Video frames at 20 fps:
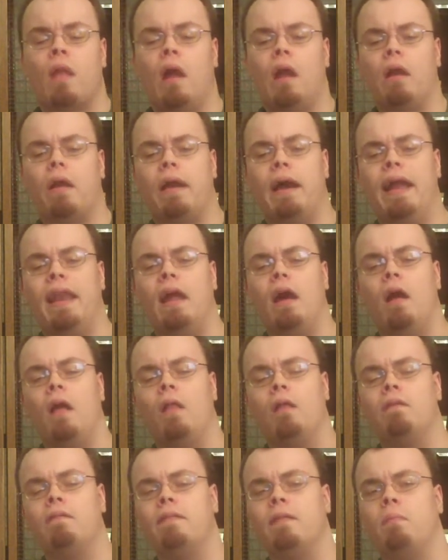are kind of
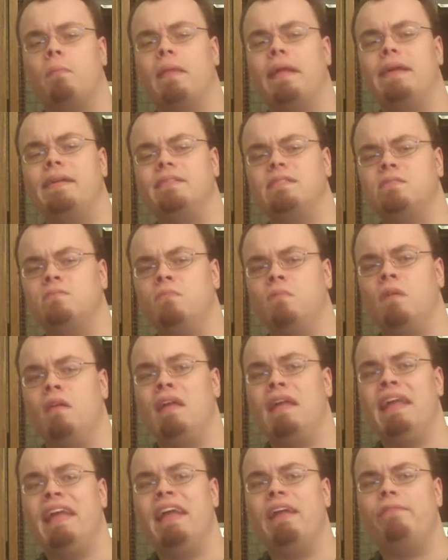all over the place,
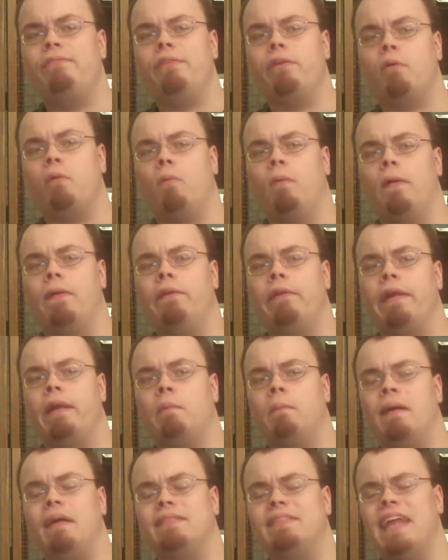if you're
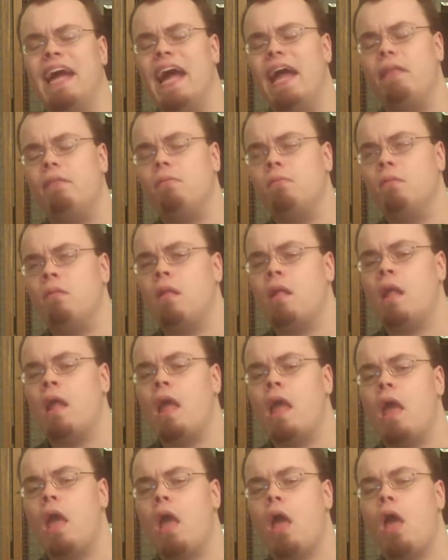wondering about that.
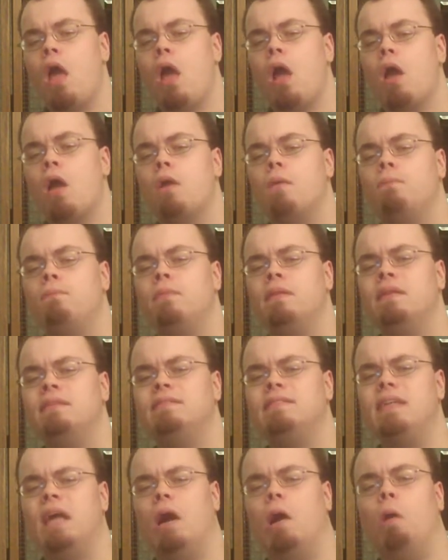
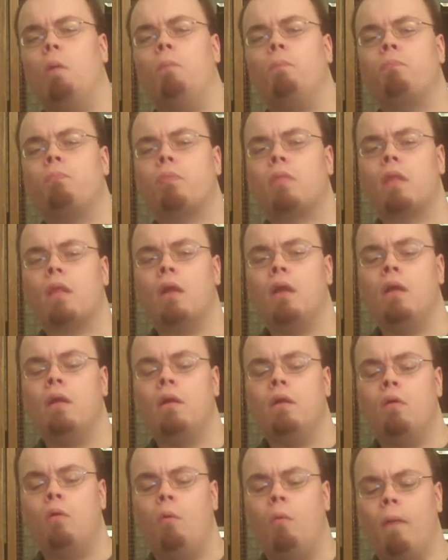So,
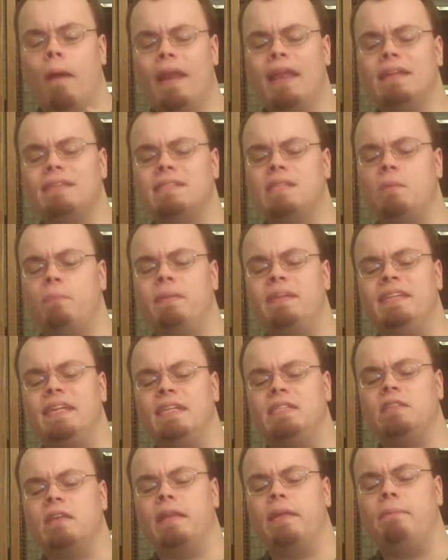what is the
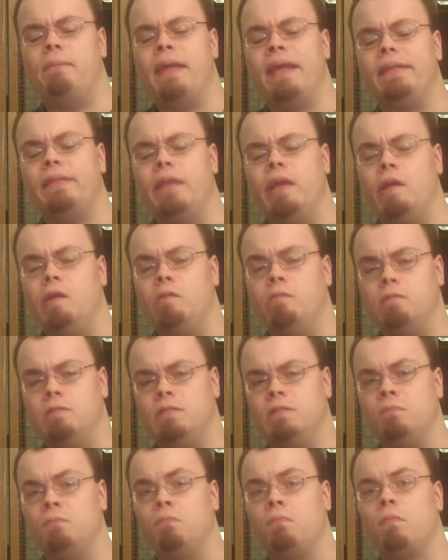potentially big
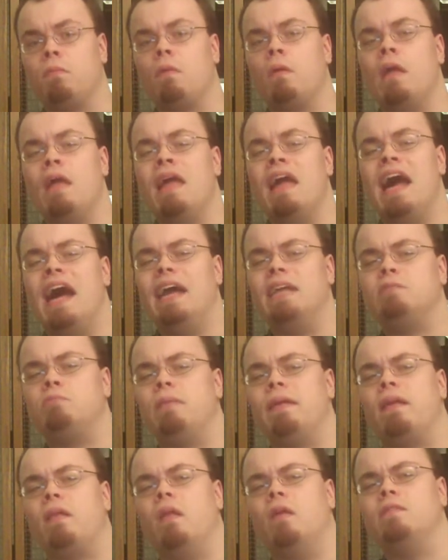news
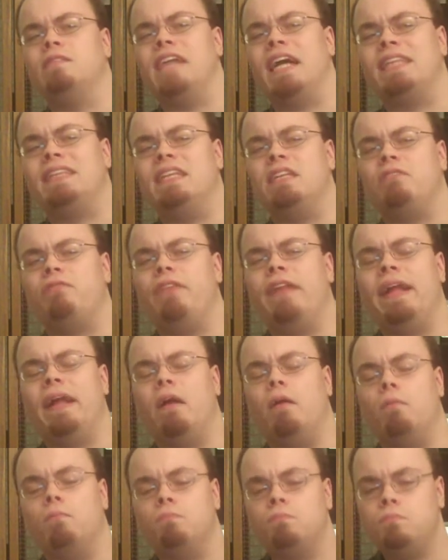as we close out this video?